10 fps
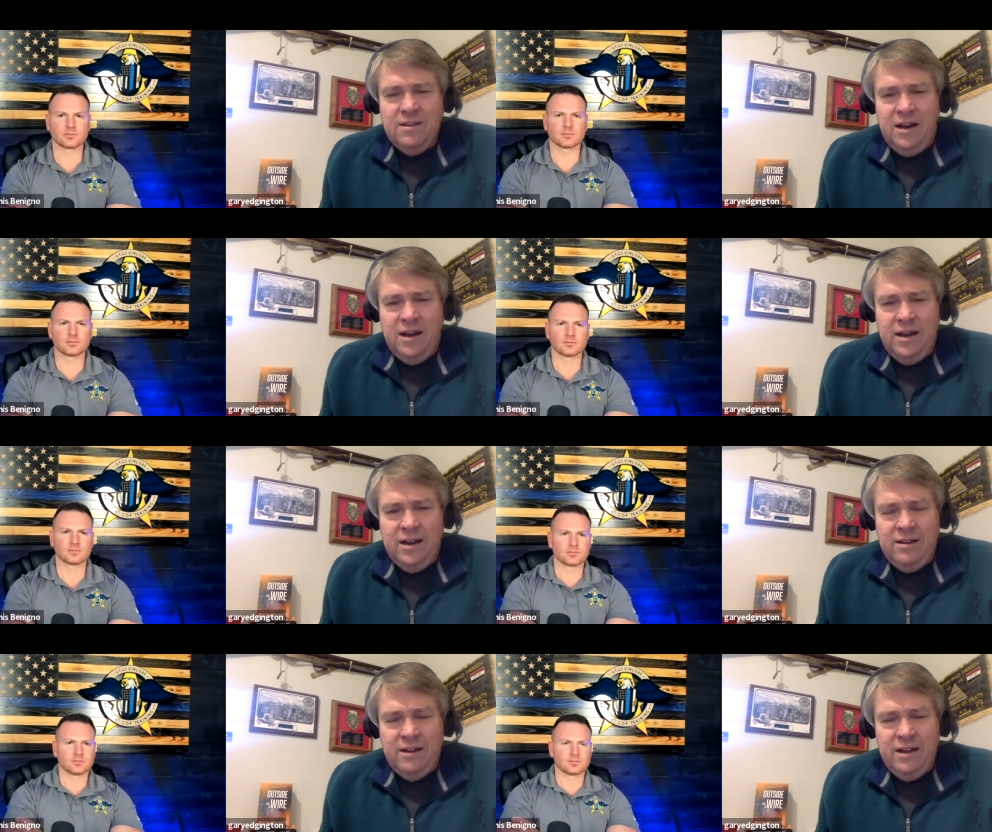
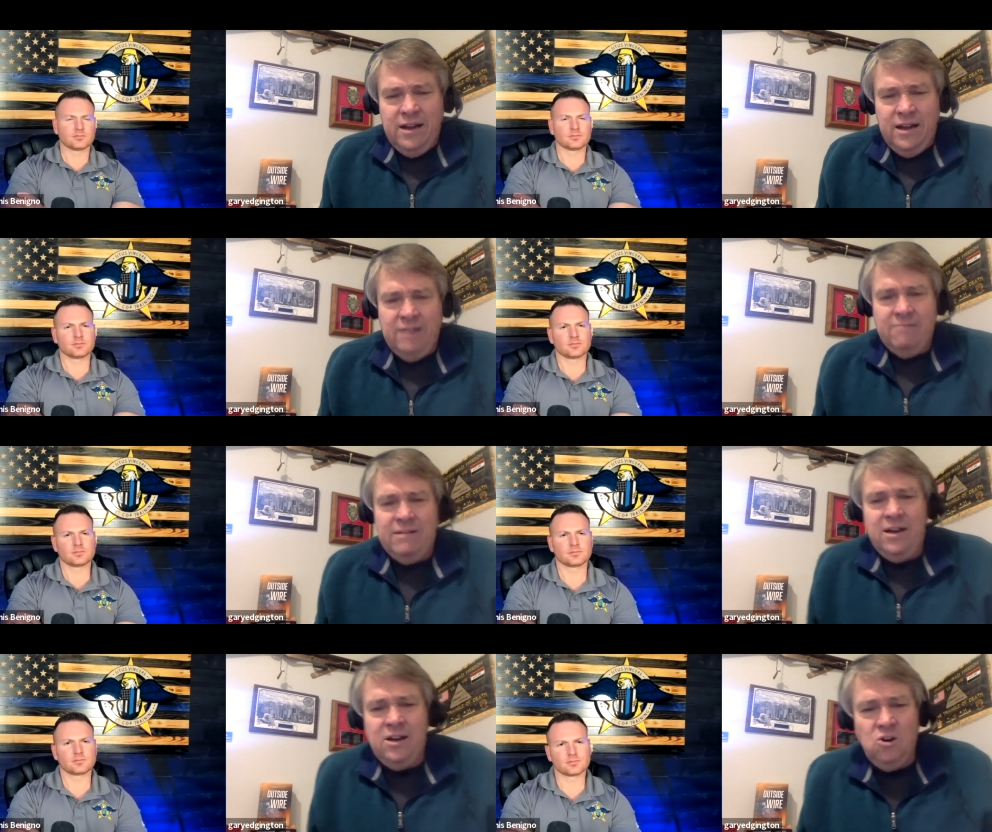Speaker 1: I I
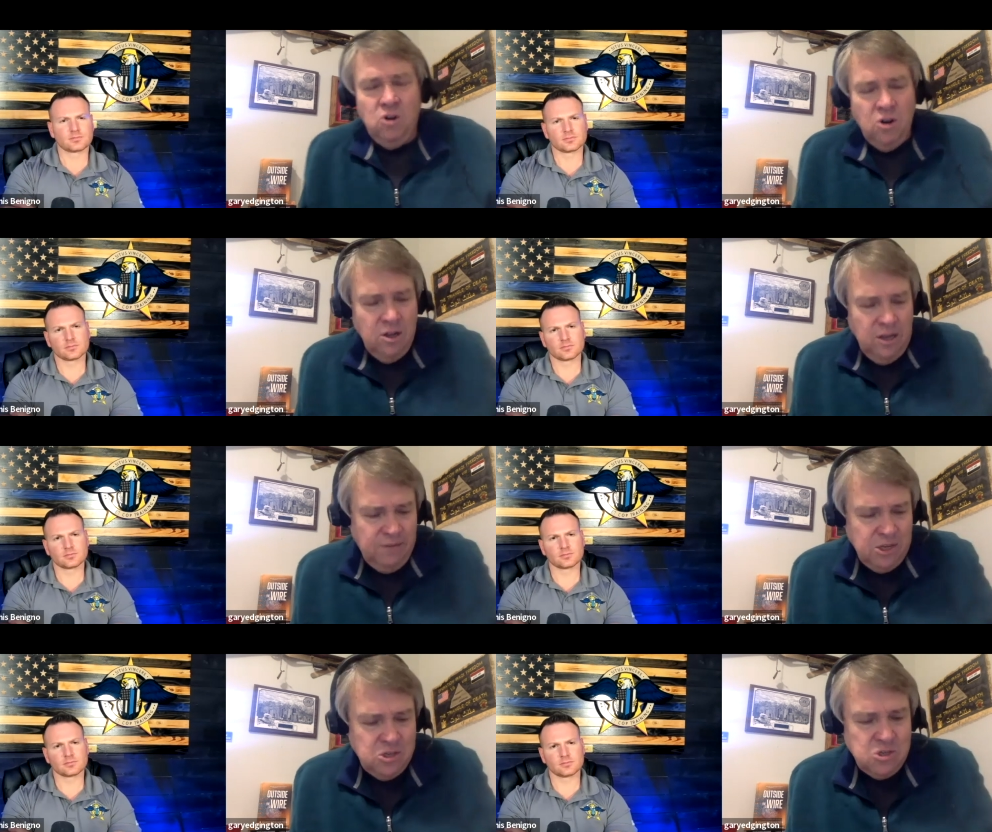got a call
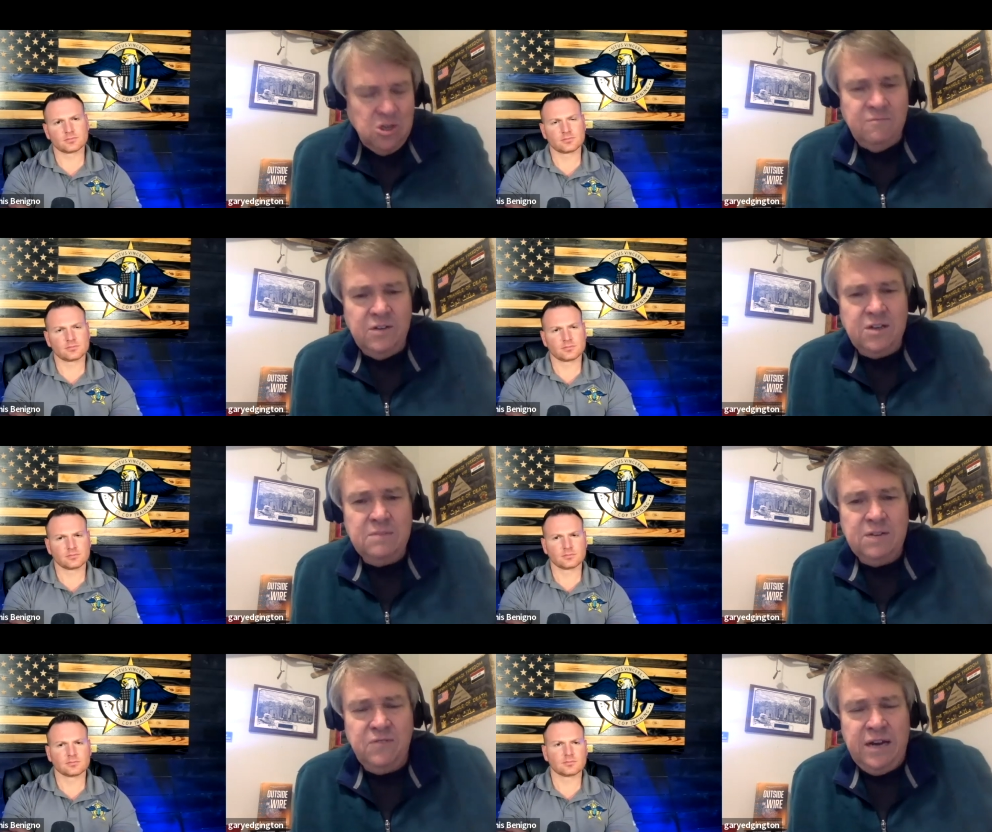of an assault victim
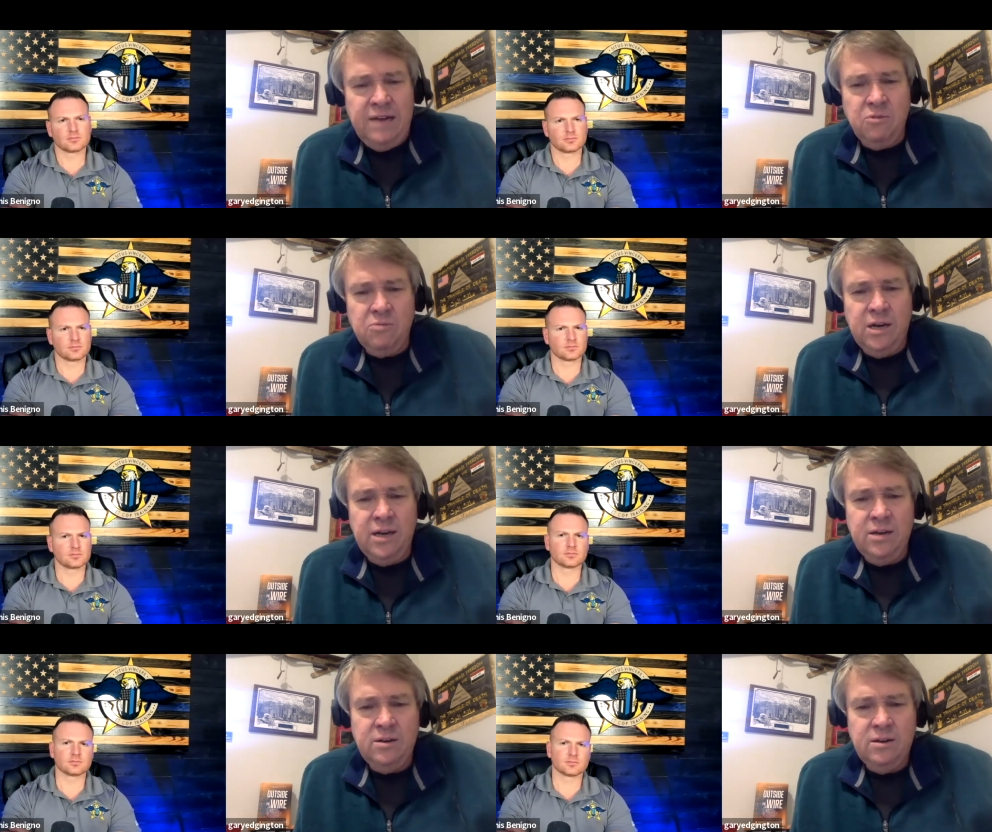at
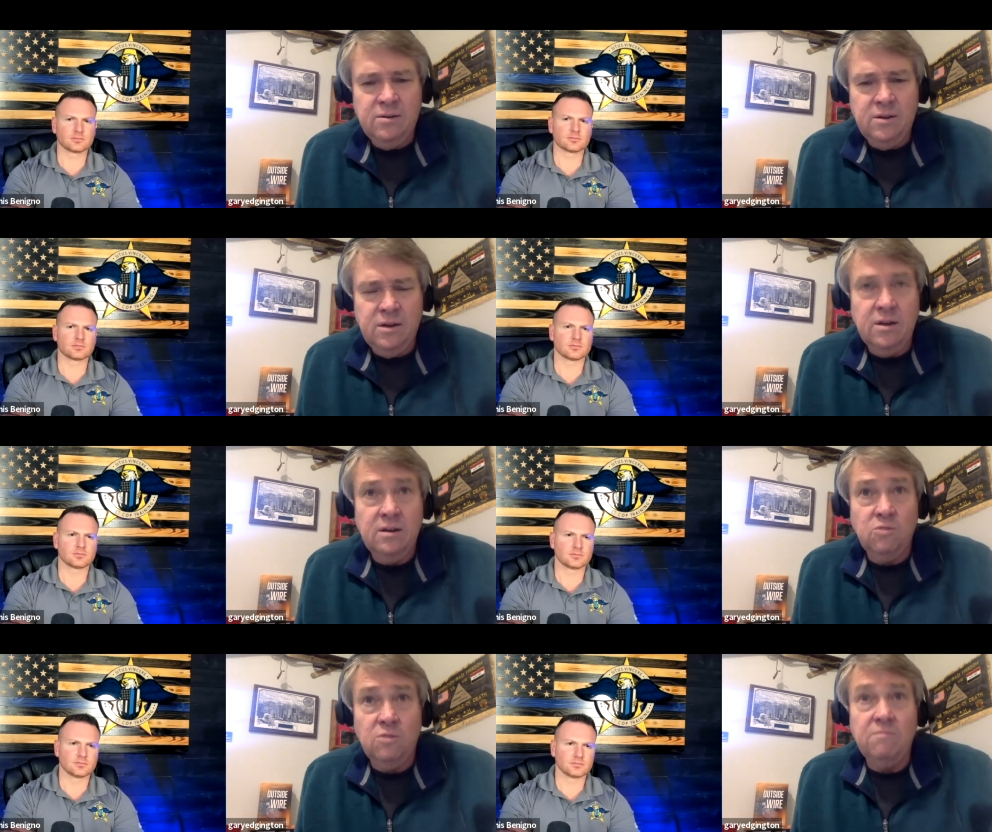509,
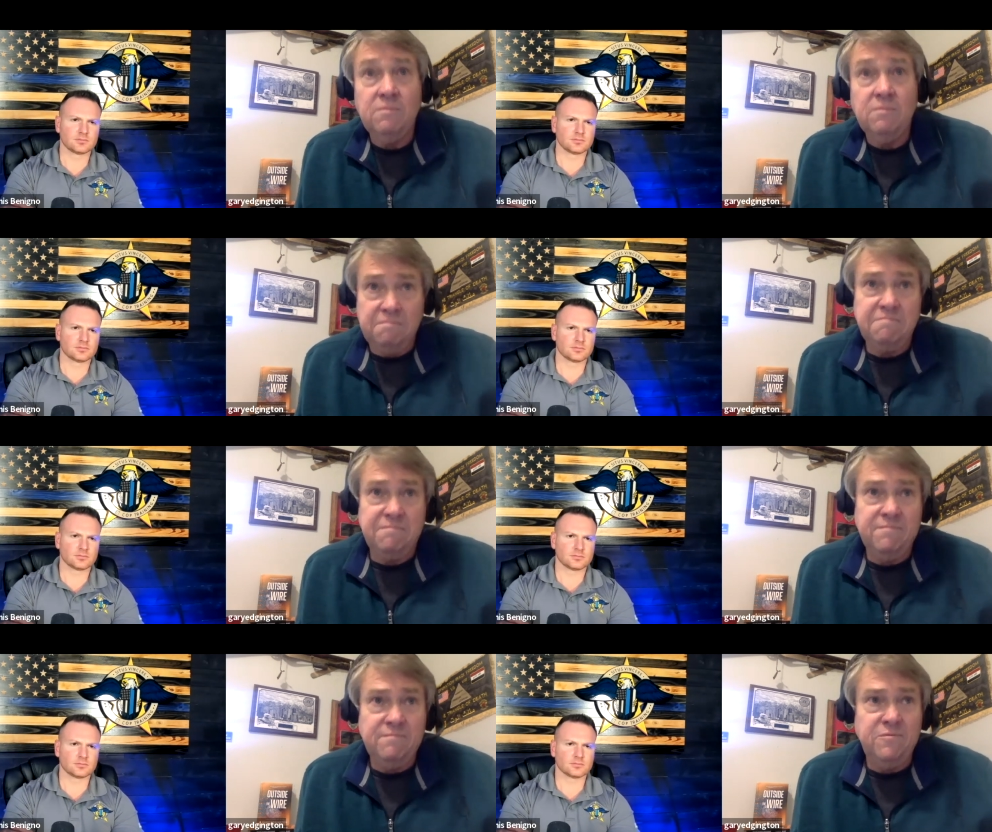uh, well,
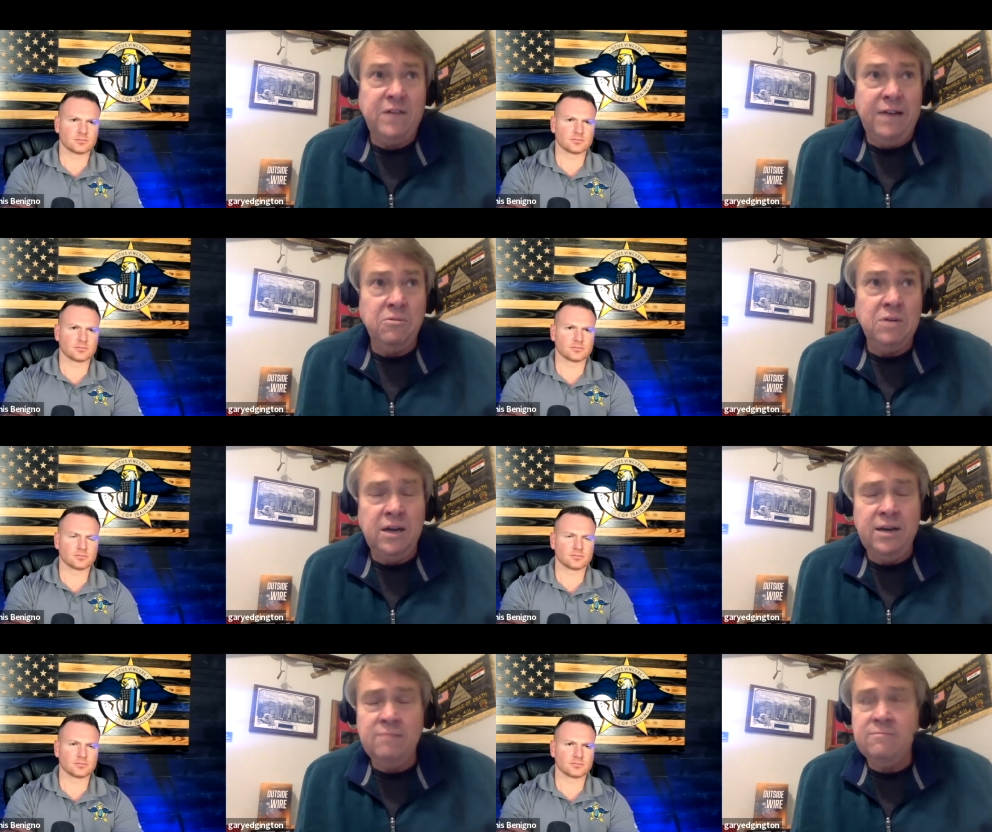
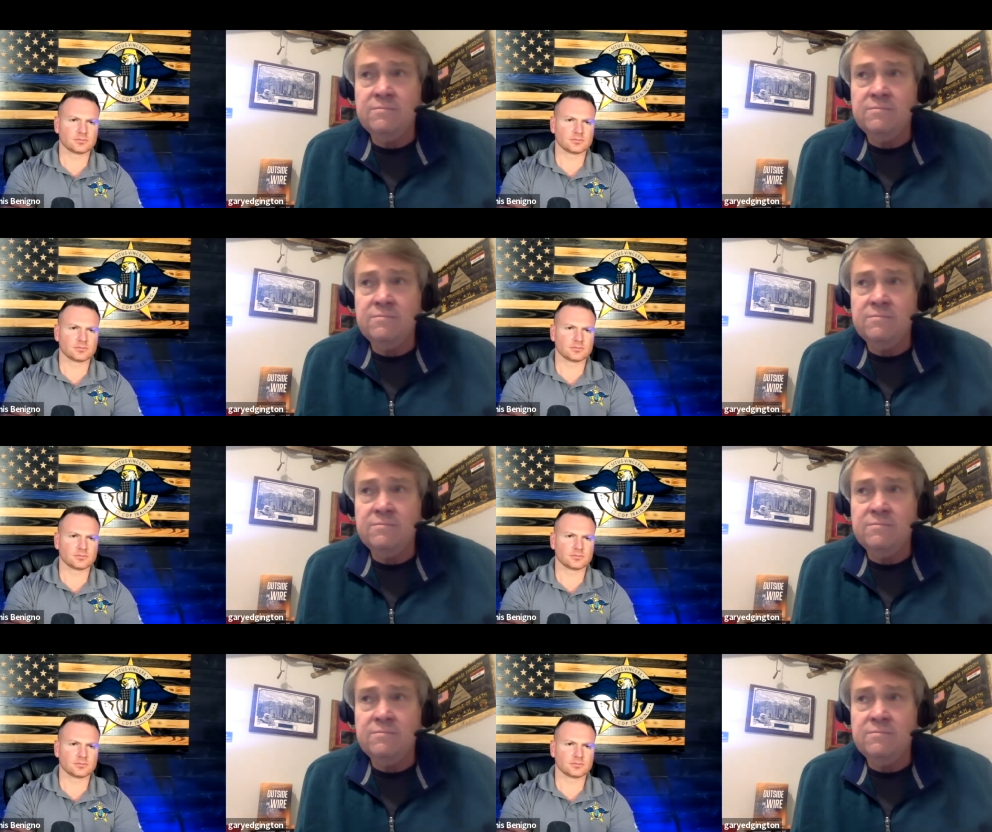509